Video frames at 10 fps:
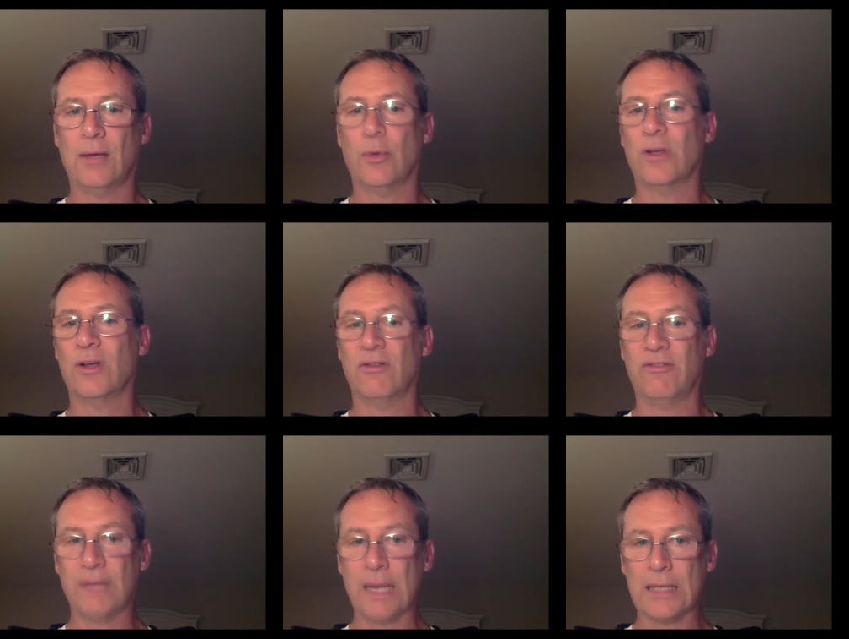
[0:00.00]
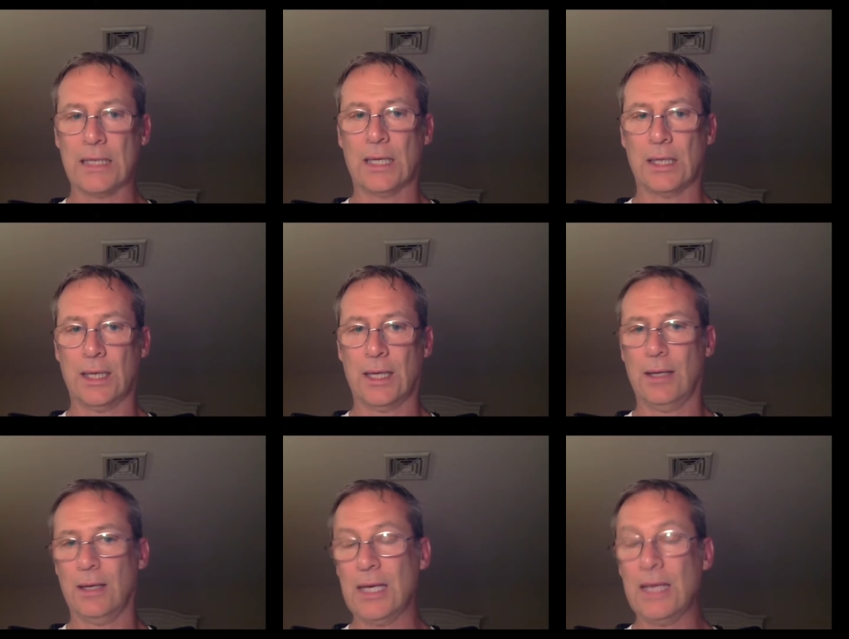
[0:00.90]
that were conflicting, and
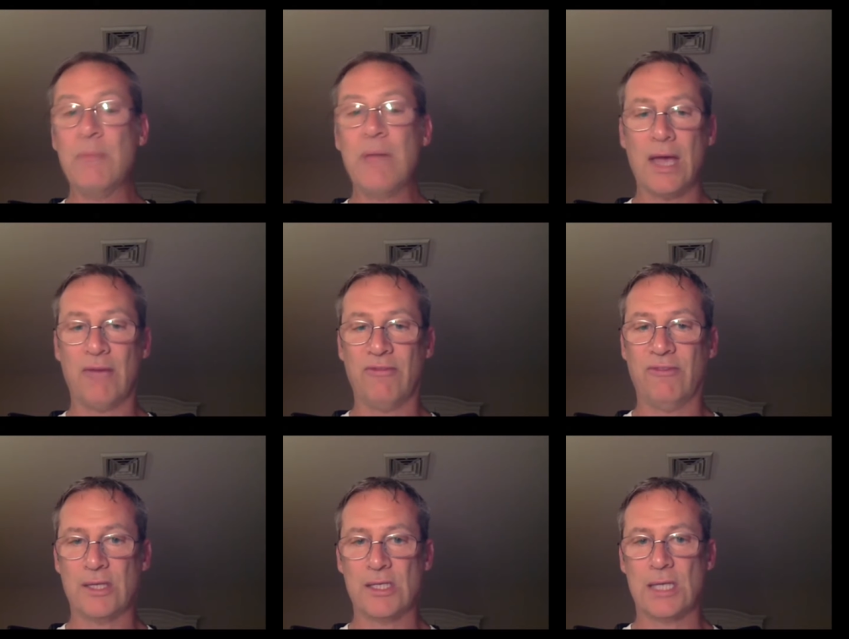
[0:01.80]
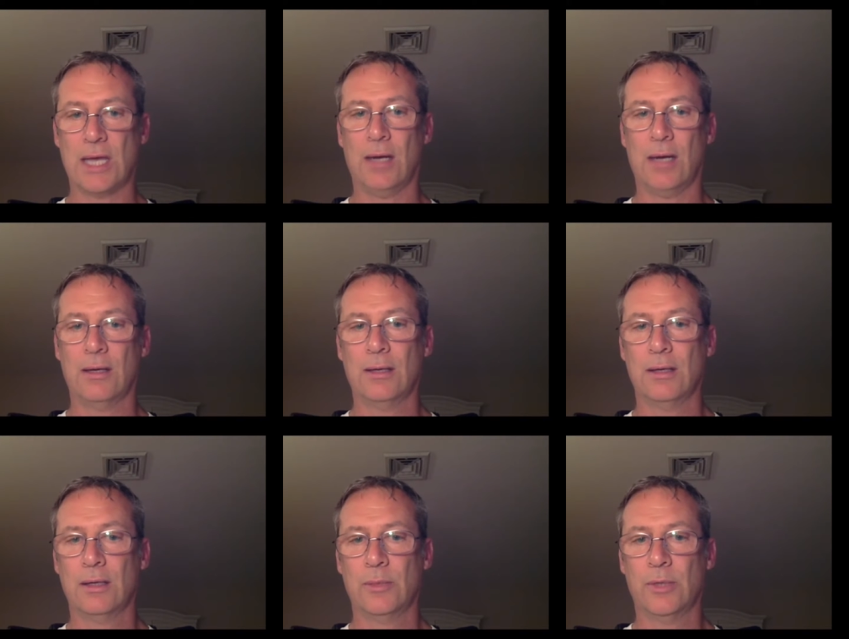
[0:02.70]
he may have fixed that.
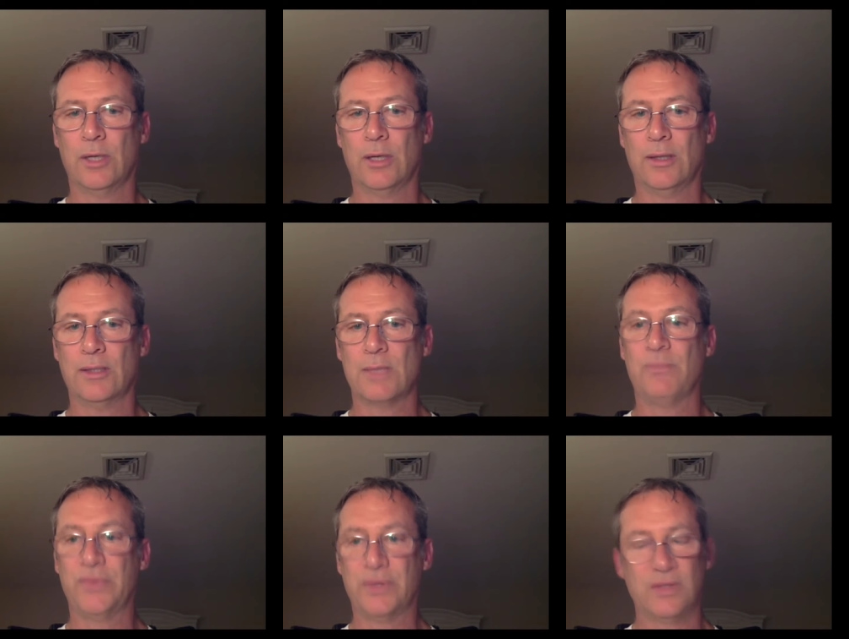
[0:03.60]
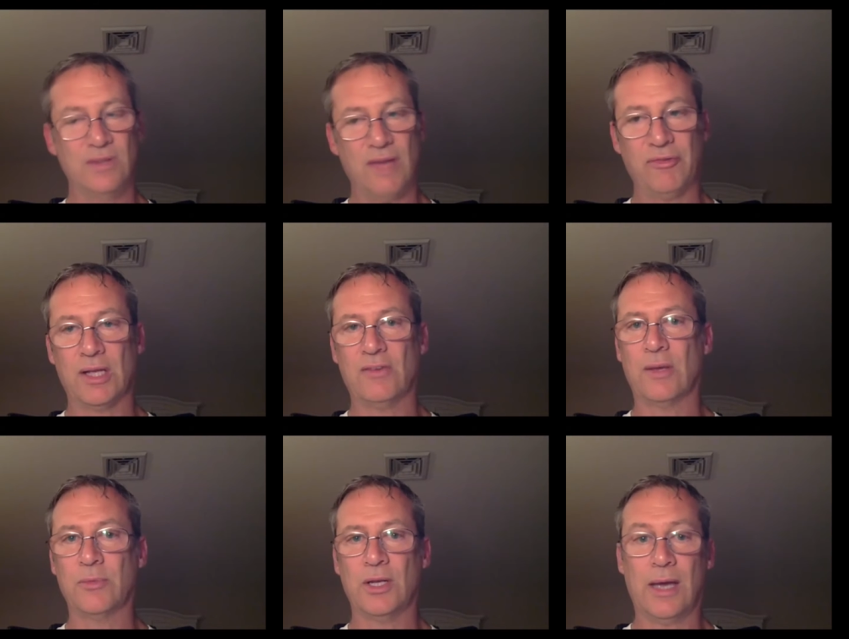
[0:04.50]
But it's definitely
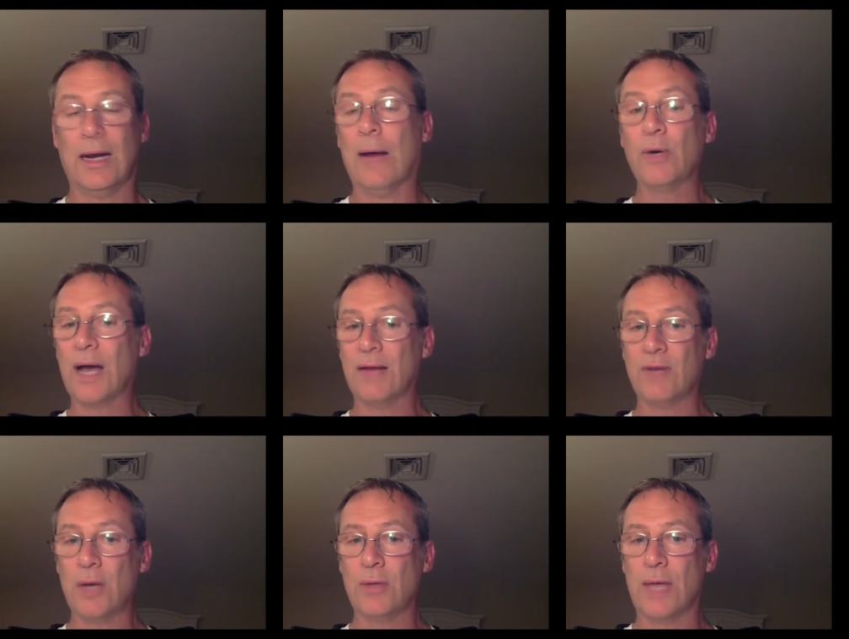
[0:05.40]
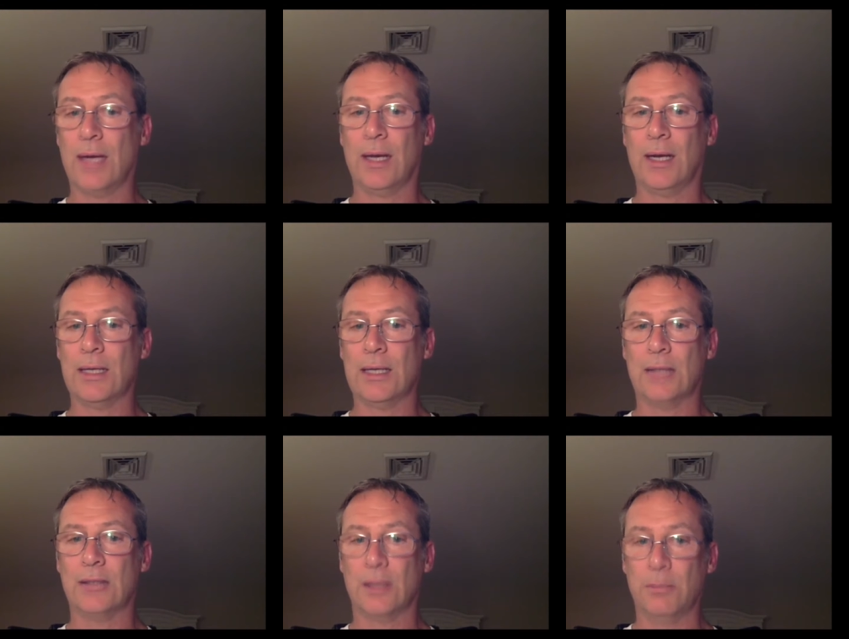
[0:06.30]
something, and I would not have known that had I
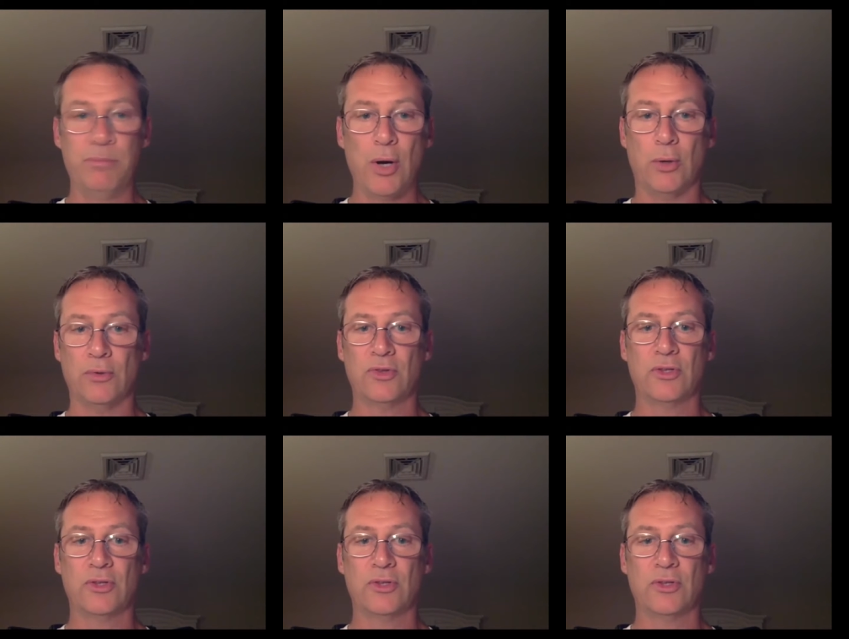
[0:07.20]
not done both.